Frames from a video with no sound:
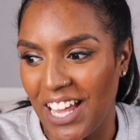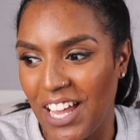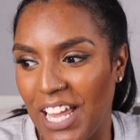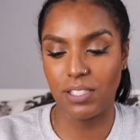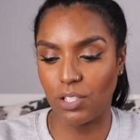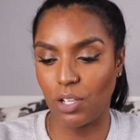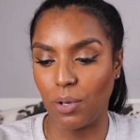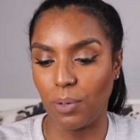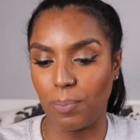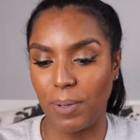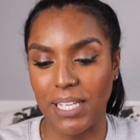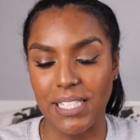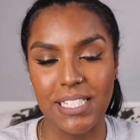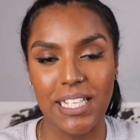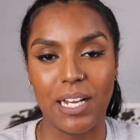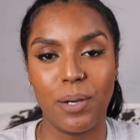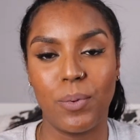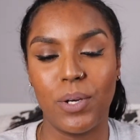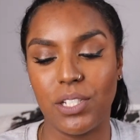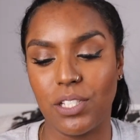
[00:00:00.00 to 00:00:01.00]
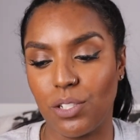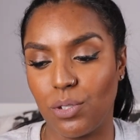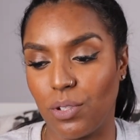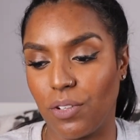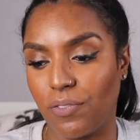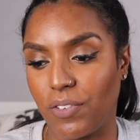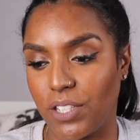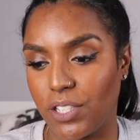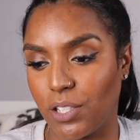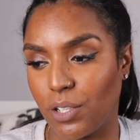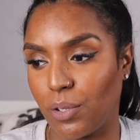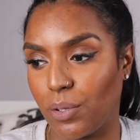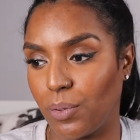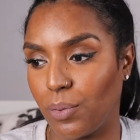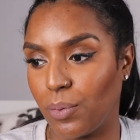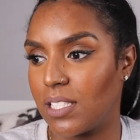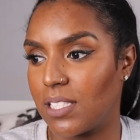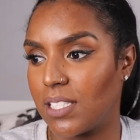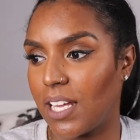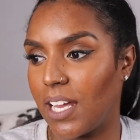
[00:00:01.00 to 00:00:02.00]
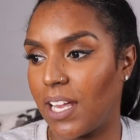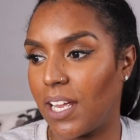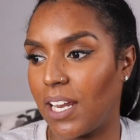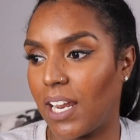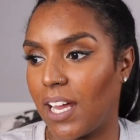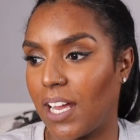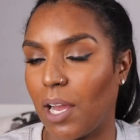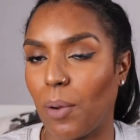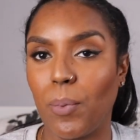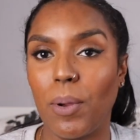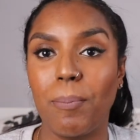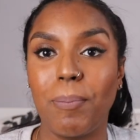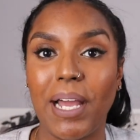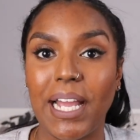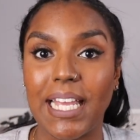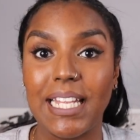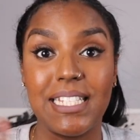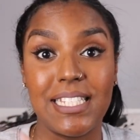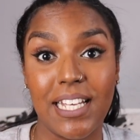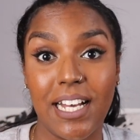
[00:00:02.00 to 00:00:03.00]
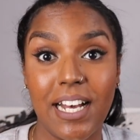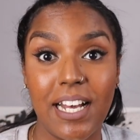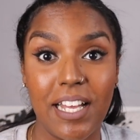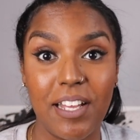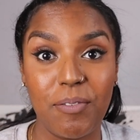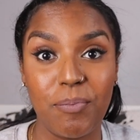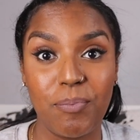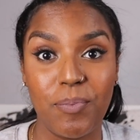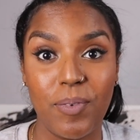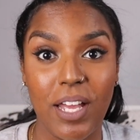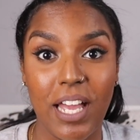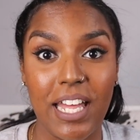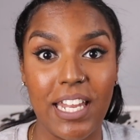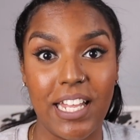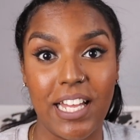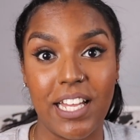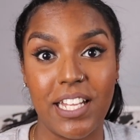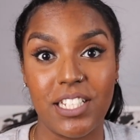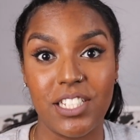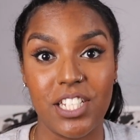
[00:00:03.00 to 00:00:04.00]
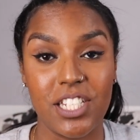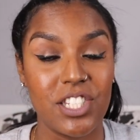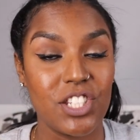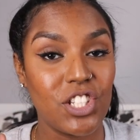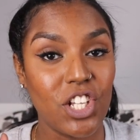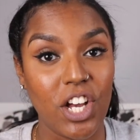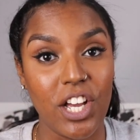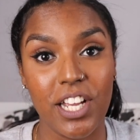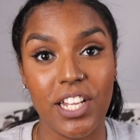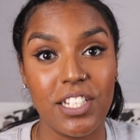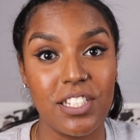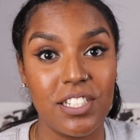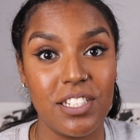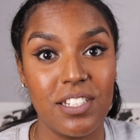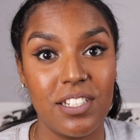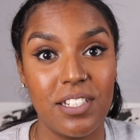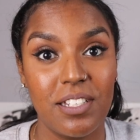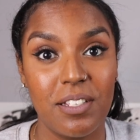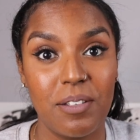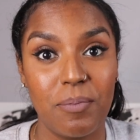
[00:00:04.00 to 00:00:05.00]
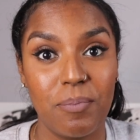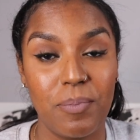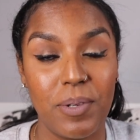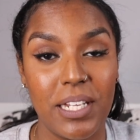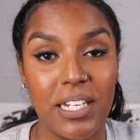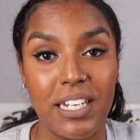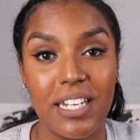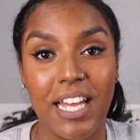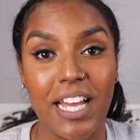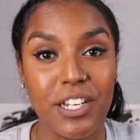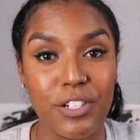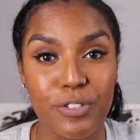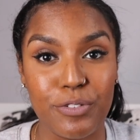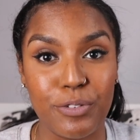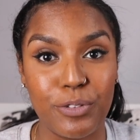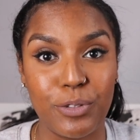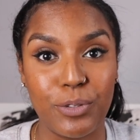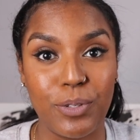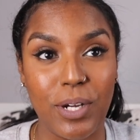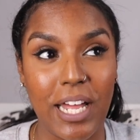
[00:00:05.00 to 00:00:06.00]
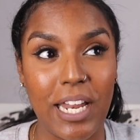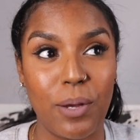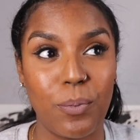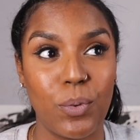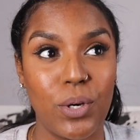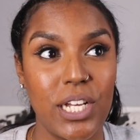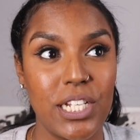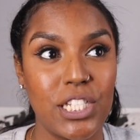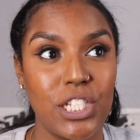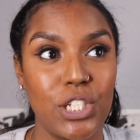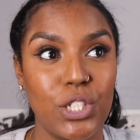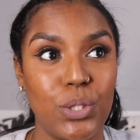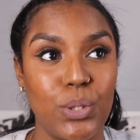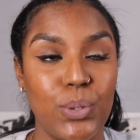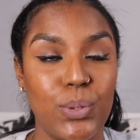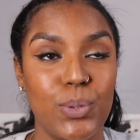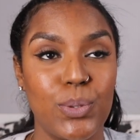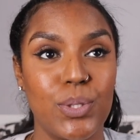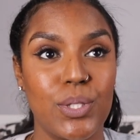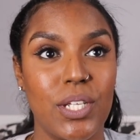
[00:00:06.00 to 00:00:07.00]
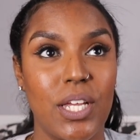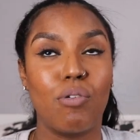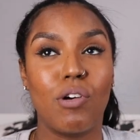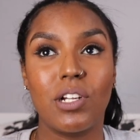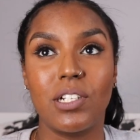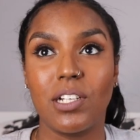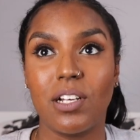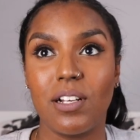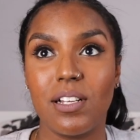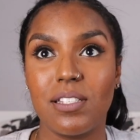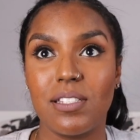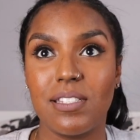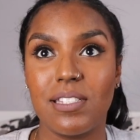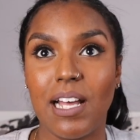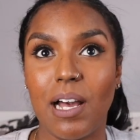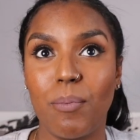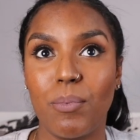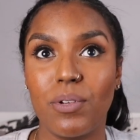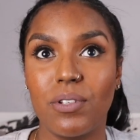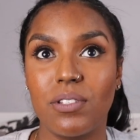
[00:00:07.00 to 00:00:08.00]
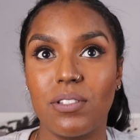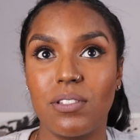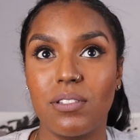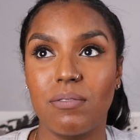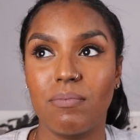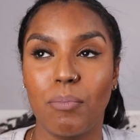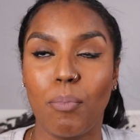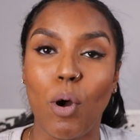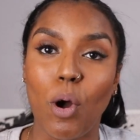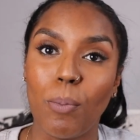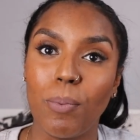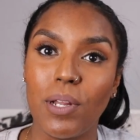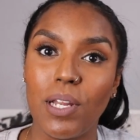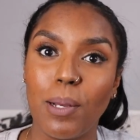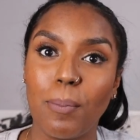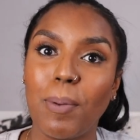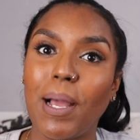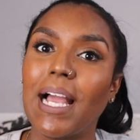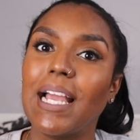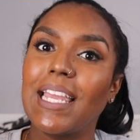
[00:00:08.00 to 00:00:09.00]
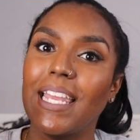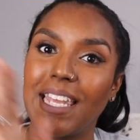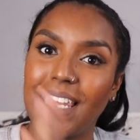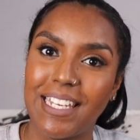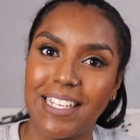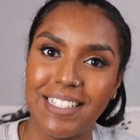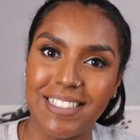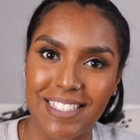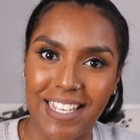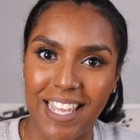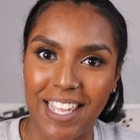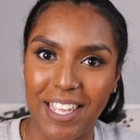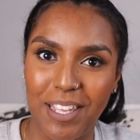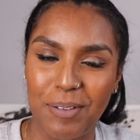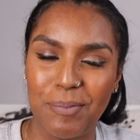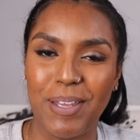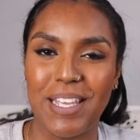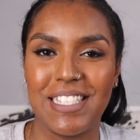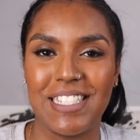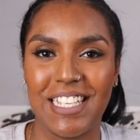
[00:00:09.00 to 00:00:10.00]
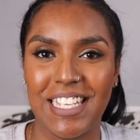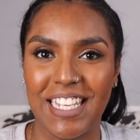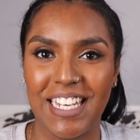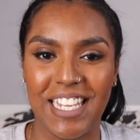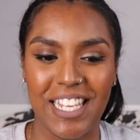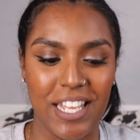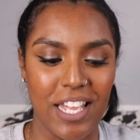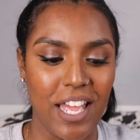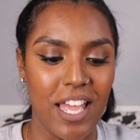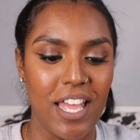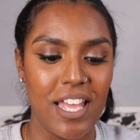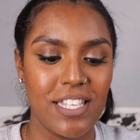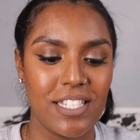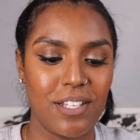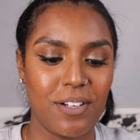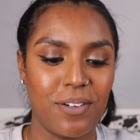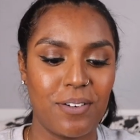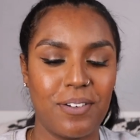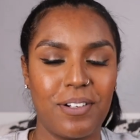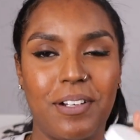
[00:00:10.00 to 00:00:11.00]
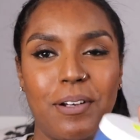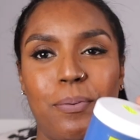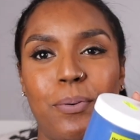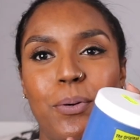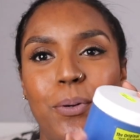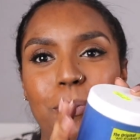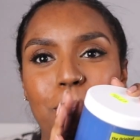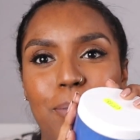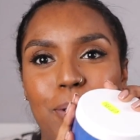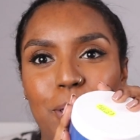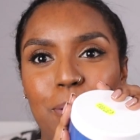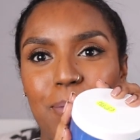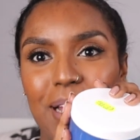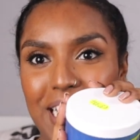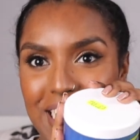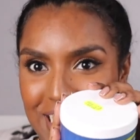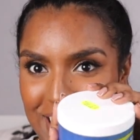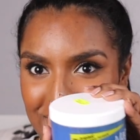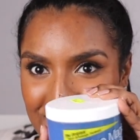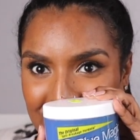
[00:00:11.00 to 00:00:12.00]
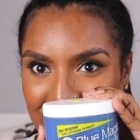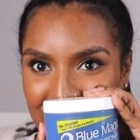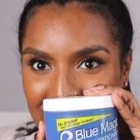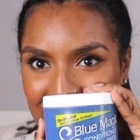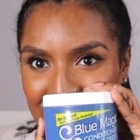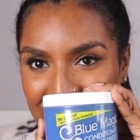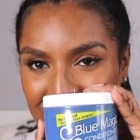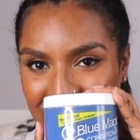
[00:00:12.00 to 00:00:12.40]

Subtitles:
So basically I wanted to do a video to say, like, I went back in time and I just started being a natural and I wanted to use products that was popular back in the day basically. So I bought Blue Magic